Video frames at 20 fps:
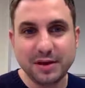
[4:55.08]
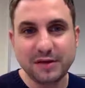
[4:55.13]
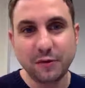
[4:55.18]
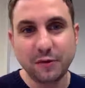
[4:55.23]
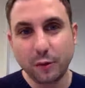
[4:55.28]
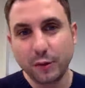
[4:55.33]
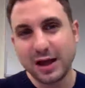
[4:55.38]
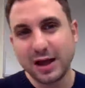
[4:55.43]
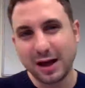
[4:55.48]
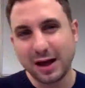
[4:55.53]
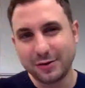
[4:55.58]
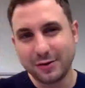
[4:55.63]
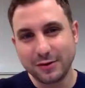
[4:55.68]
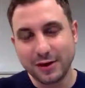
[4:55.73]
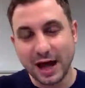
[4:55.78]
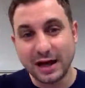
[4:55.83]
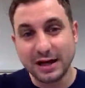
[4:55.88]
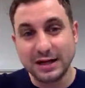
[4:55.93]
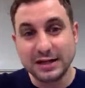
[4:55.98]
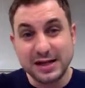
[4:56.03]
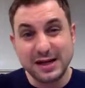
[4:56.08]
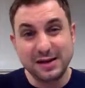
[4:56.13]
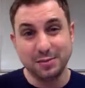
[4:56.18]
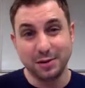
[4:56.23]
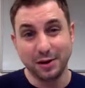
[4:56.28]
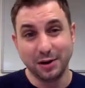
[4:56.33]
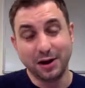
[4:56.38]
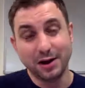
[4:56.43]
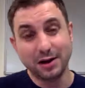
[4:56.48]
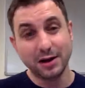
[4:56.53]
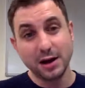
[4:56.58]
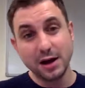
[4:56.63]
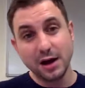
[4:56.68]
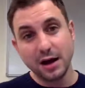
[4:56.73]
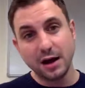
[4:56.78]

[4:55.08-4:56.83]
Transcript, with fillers: before we go any deeper,